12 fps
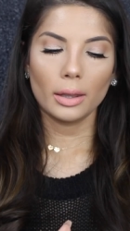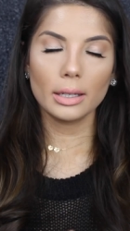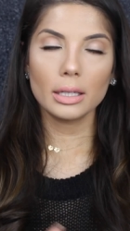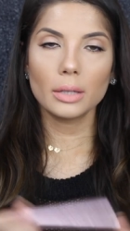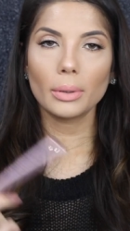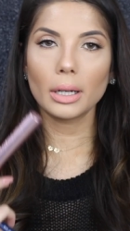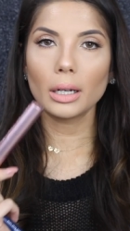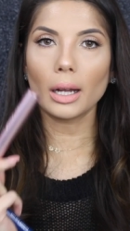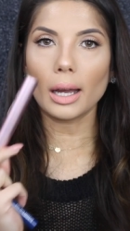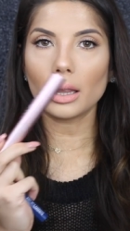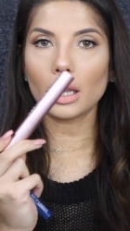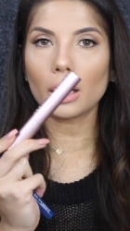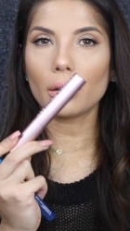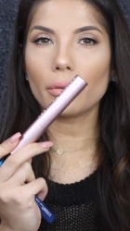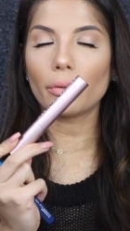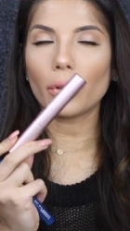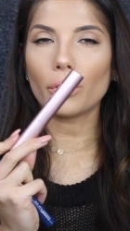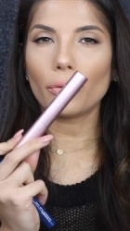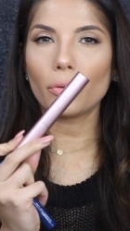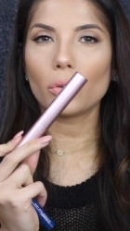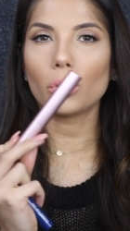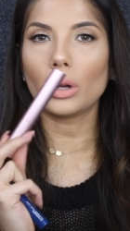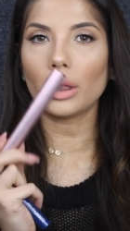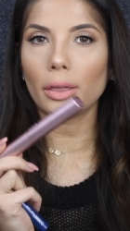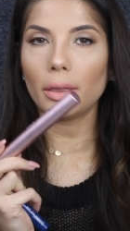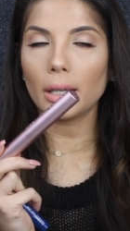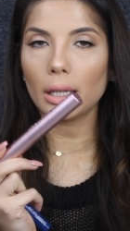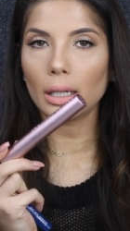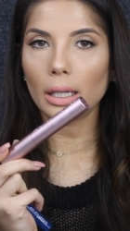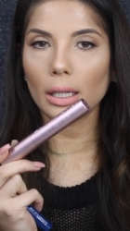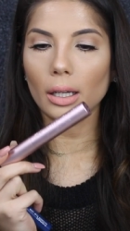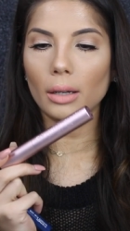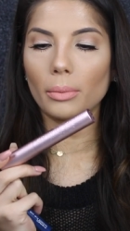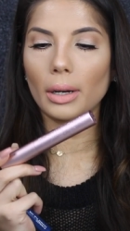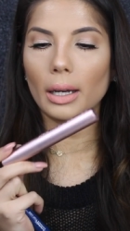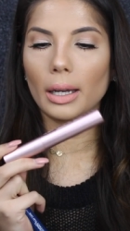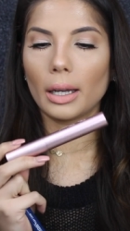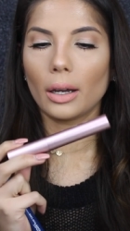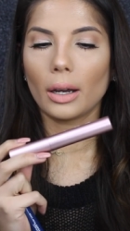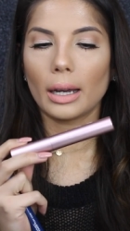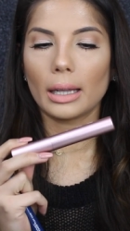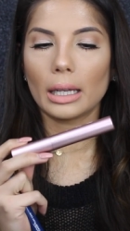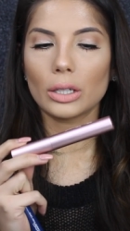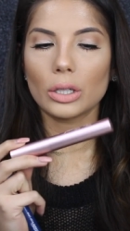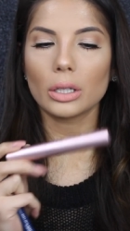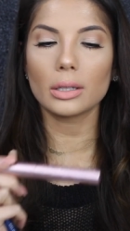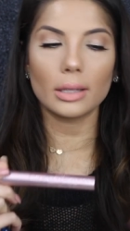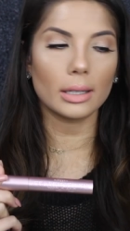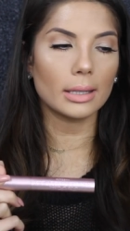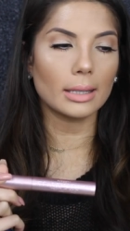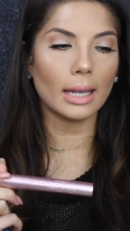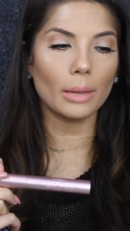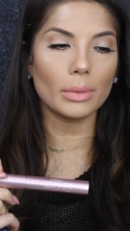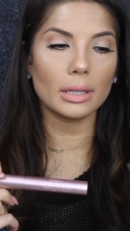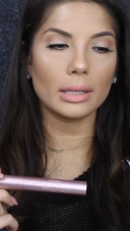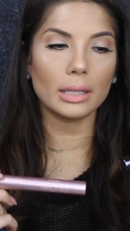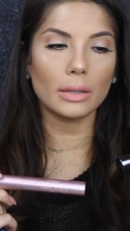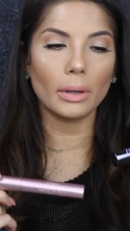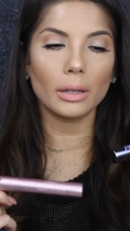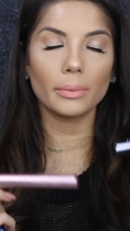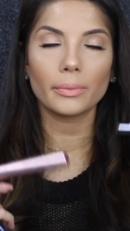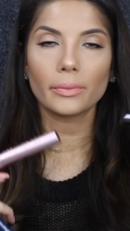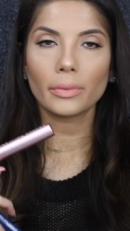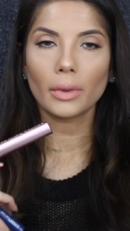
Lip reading: This one I love for thickening my eyelashes, same as this one.